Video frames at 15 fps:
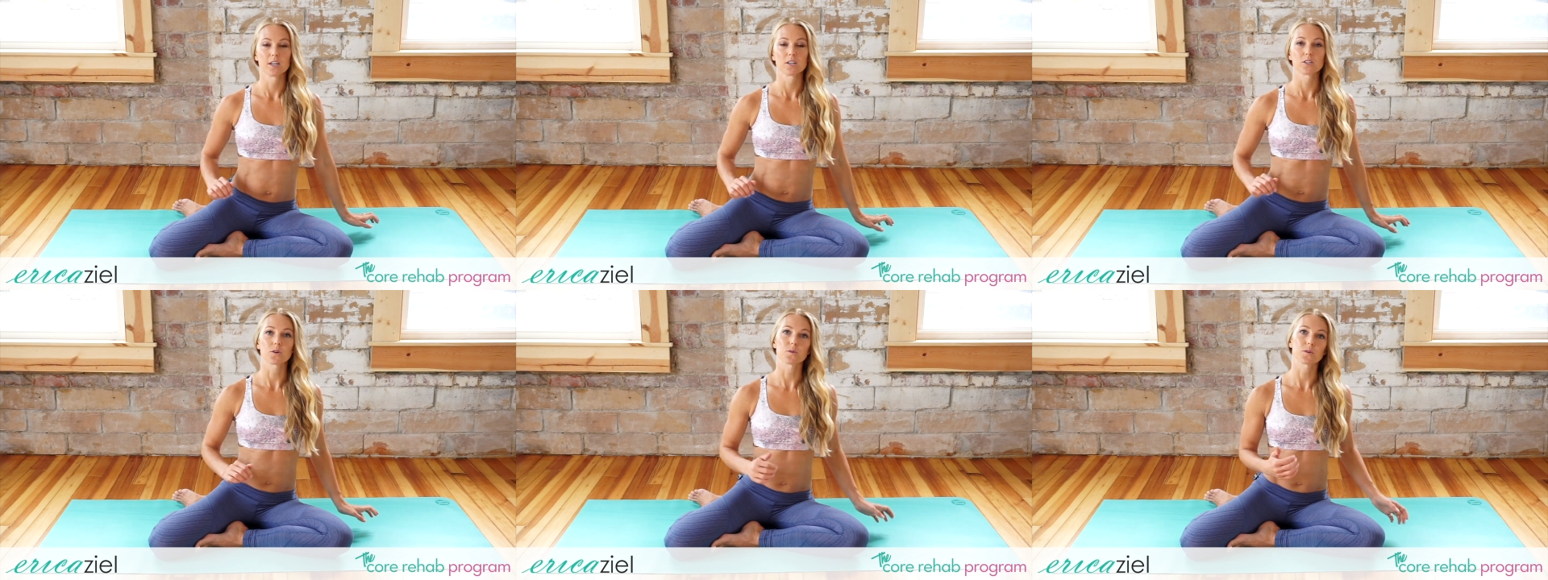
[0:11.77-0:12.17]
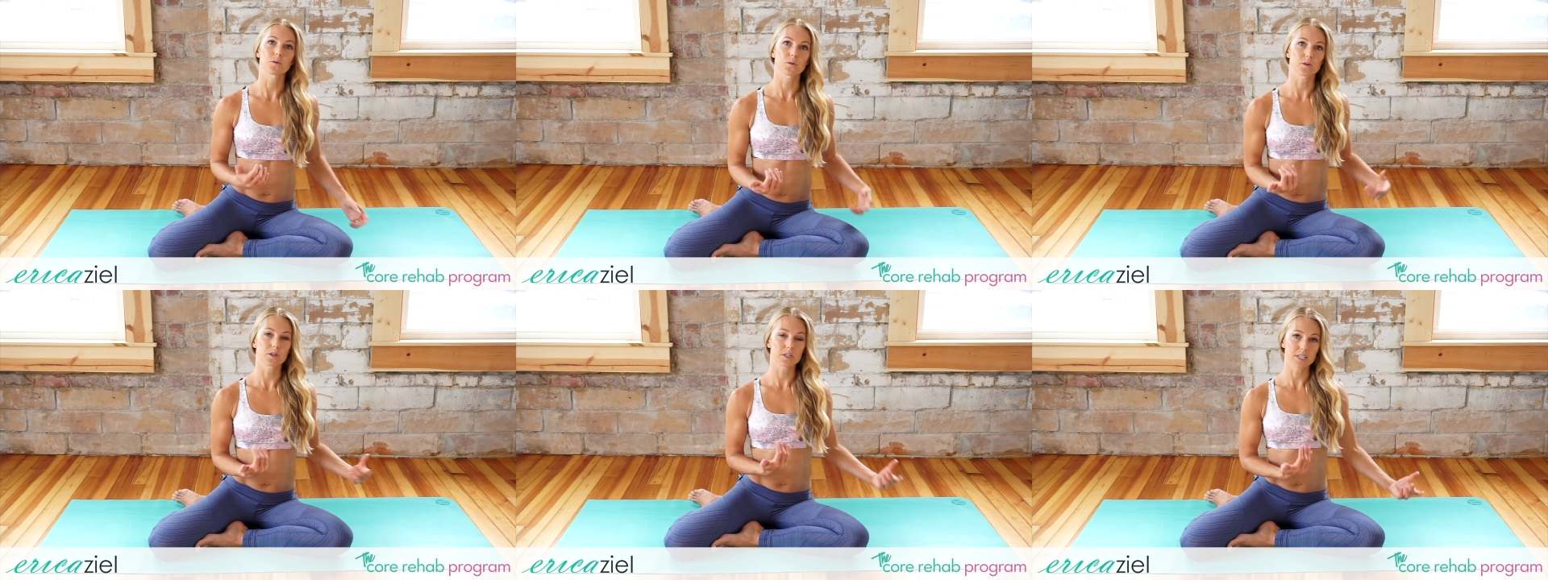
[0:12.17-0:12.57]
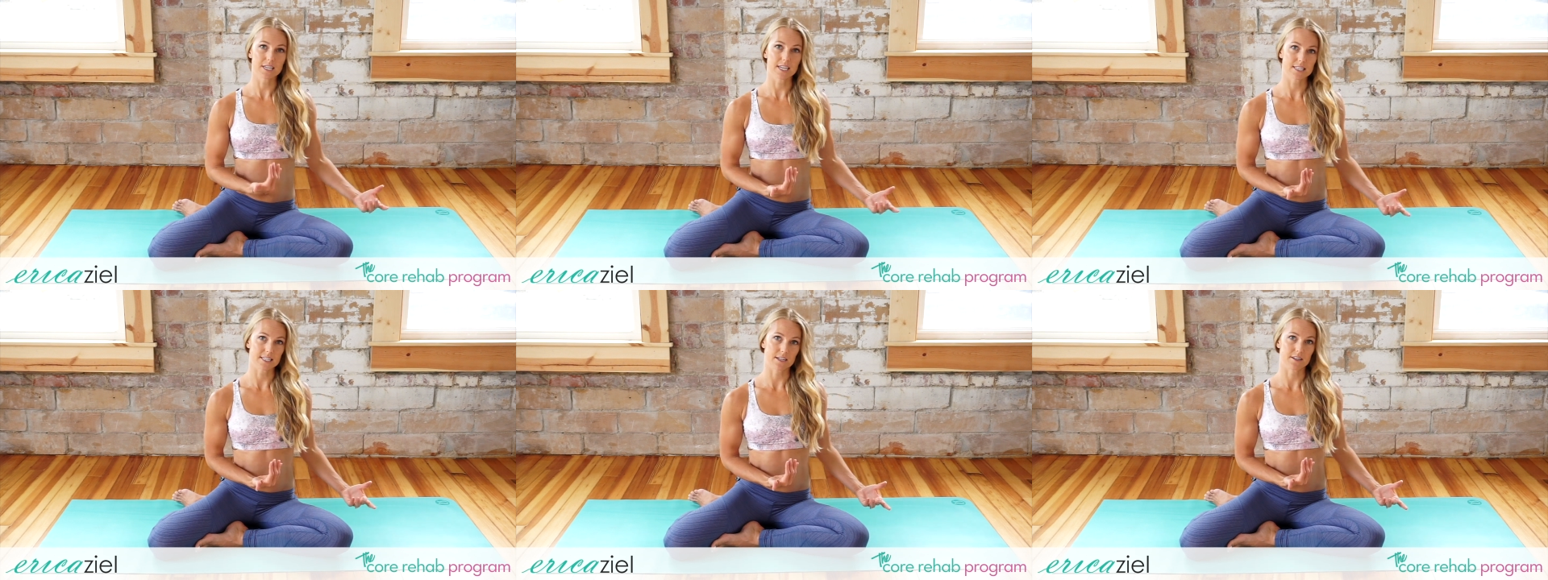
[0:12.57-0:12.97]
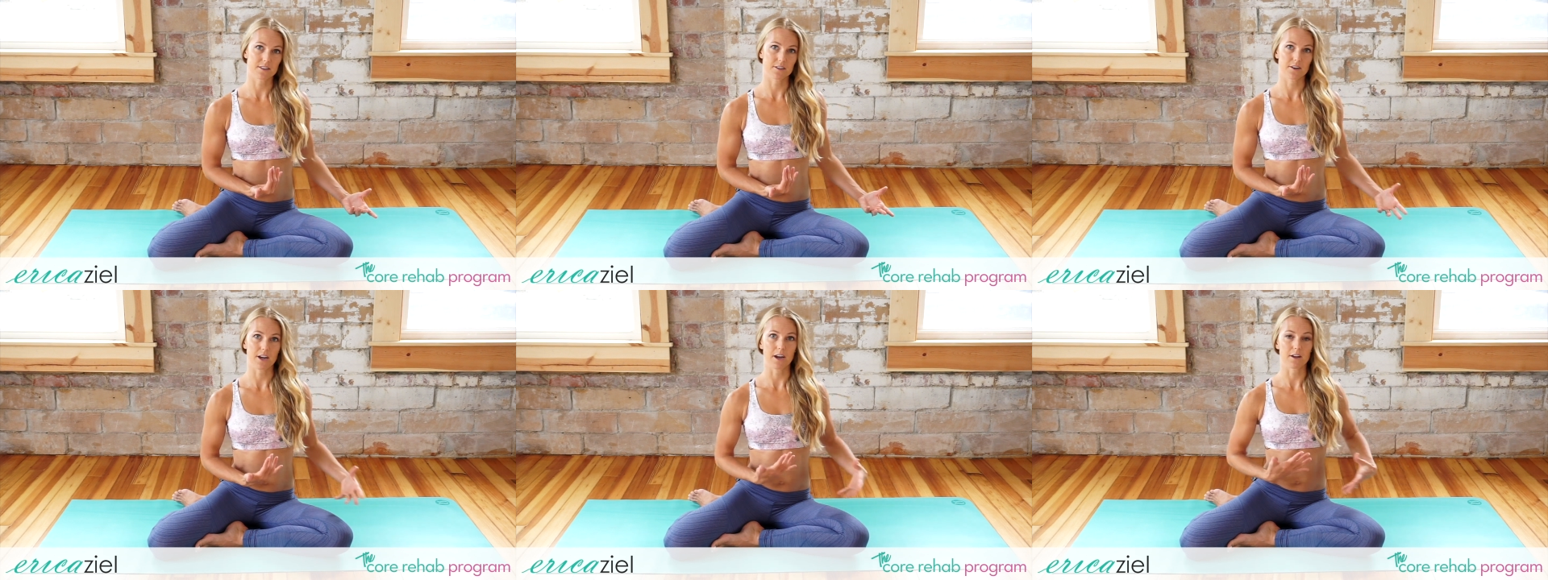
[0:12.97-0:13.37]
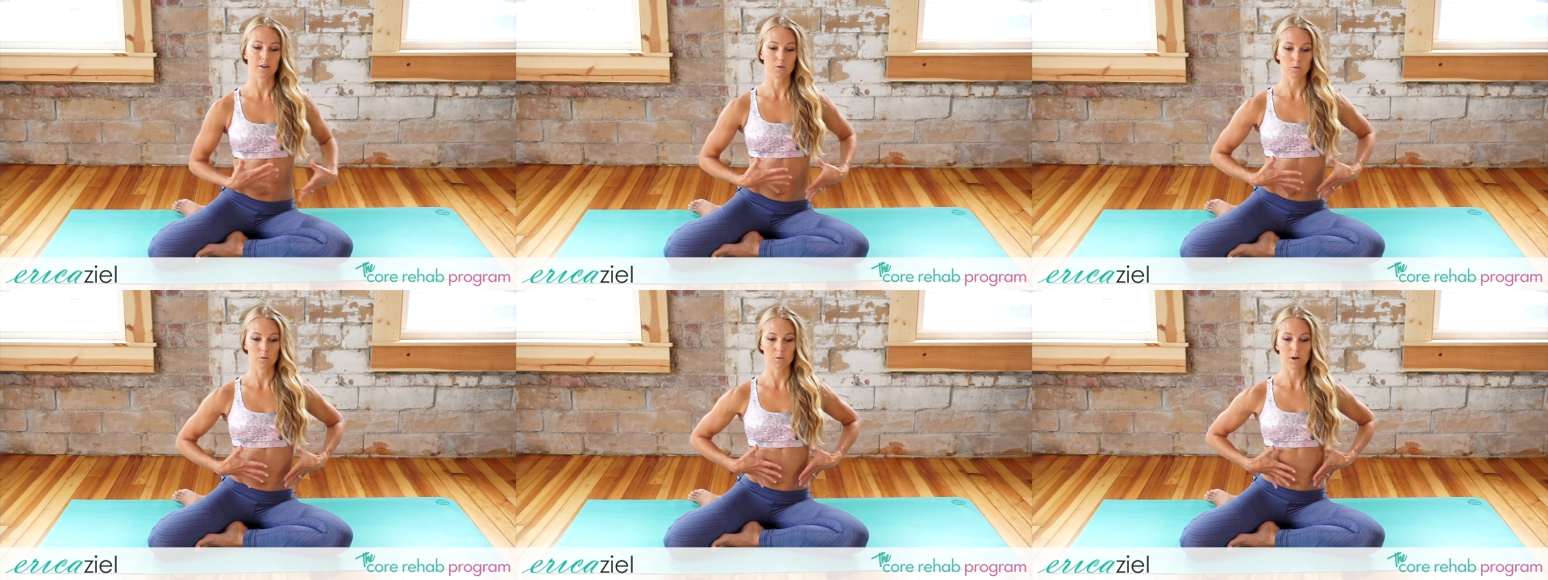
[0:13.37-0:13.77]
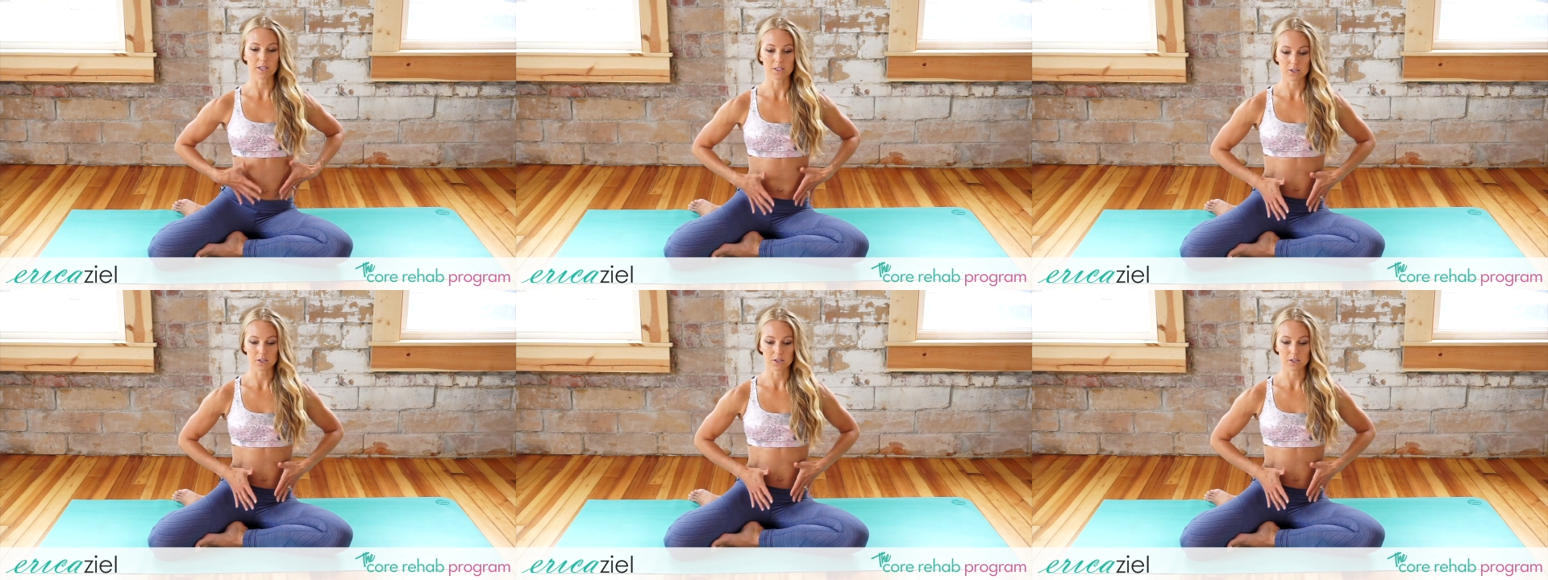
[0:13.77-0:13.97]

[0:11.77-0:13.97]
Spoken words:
So in order to get down on the ground, we want